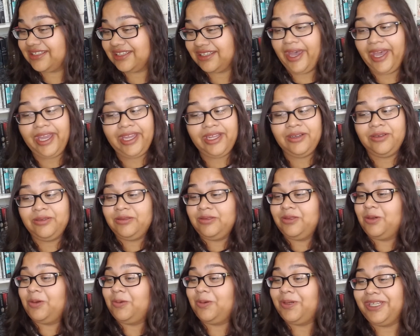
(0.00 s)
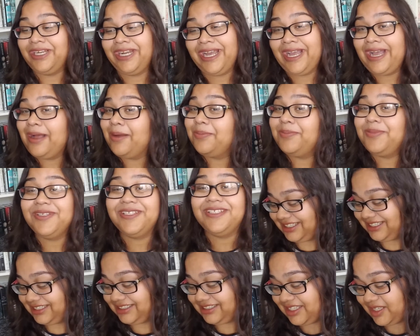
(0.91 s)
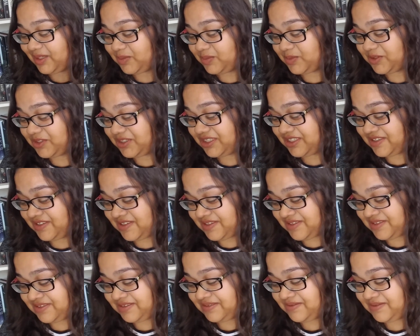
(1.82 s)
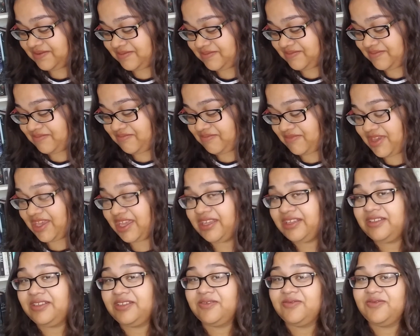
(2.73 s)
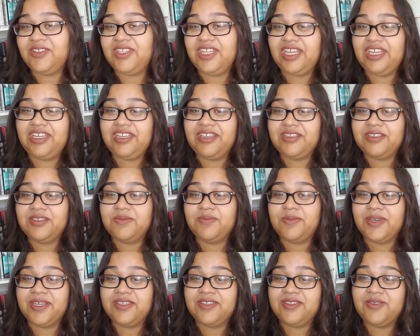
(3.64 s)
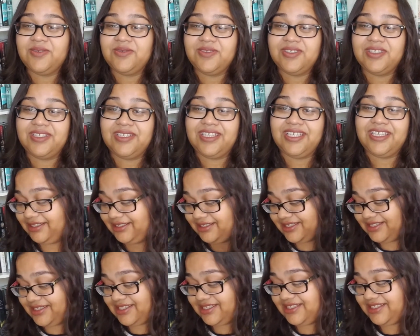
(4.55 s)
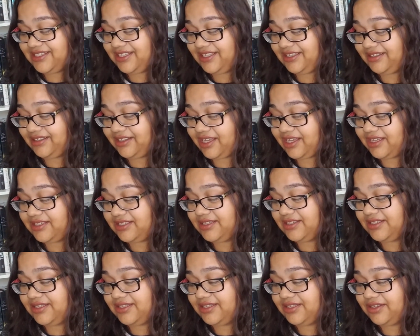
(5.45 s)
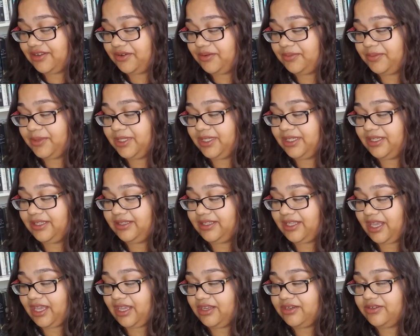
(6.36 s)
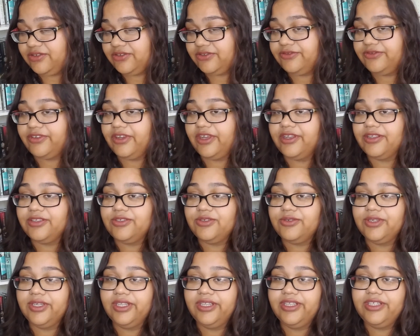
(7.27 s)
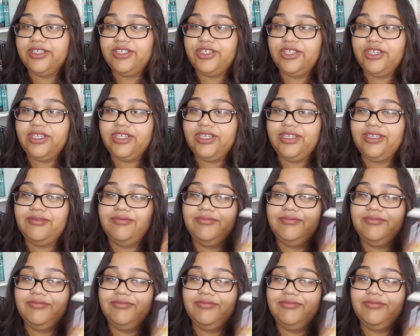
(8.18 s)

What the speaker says: I don't know what happened. And that book is End of Days by Susan E. This is the last installment in the Angel Fall trilogy.